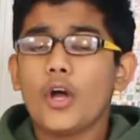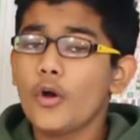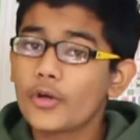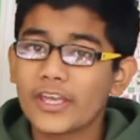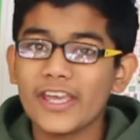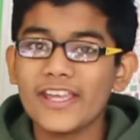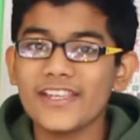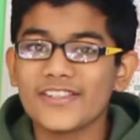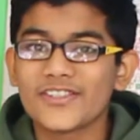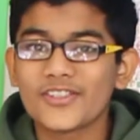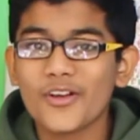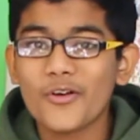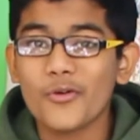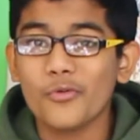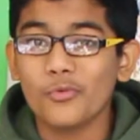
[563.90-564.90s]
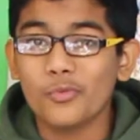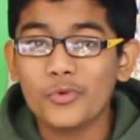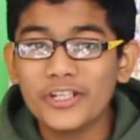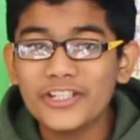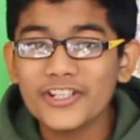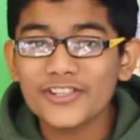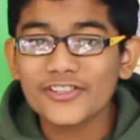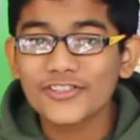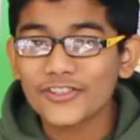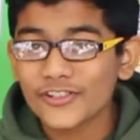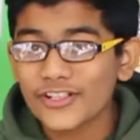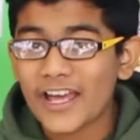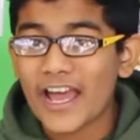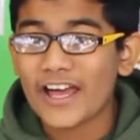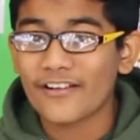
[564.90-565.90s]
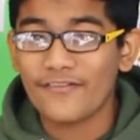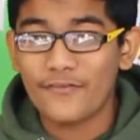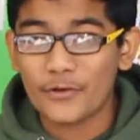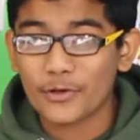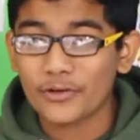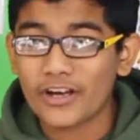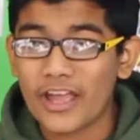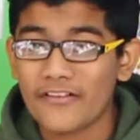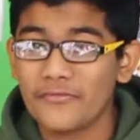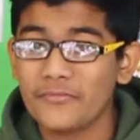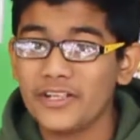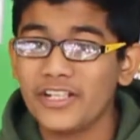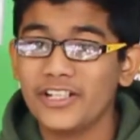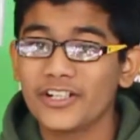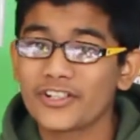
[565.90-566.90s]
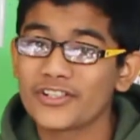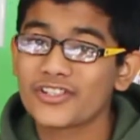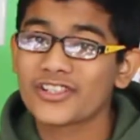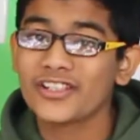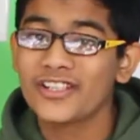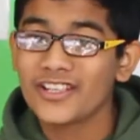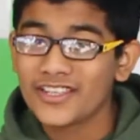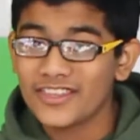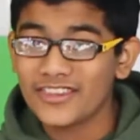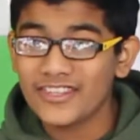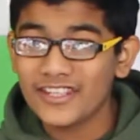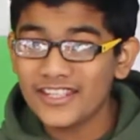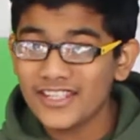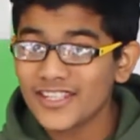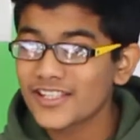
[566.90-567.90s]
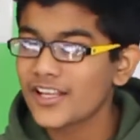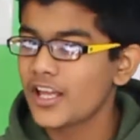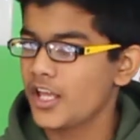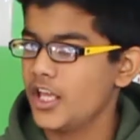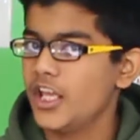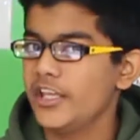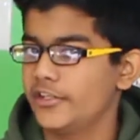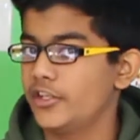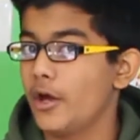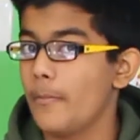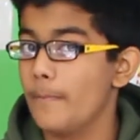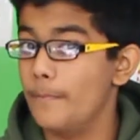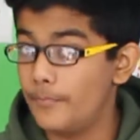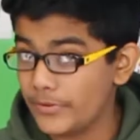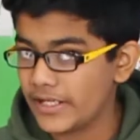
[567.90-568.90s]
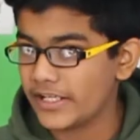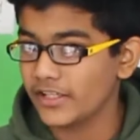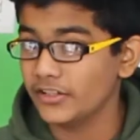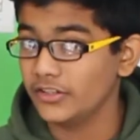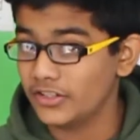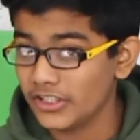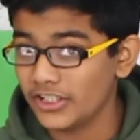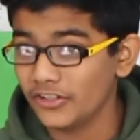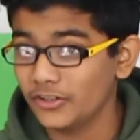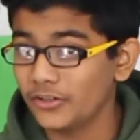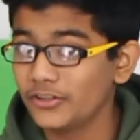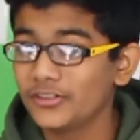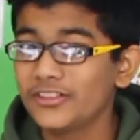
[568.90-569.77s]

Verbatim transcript: Okay, so we just learned how to photograph meteors. This is a big deal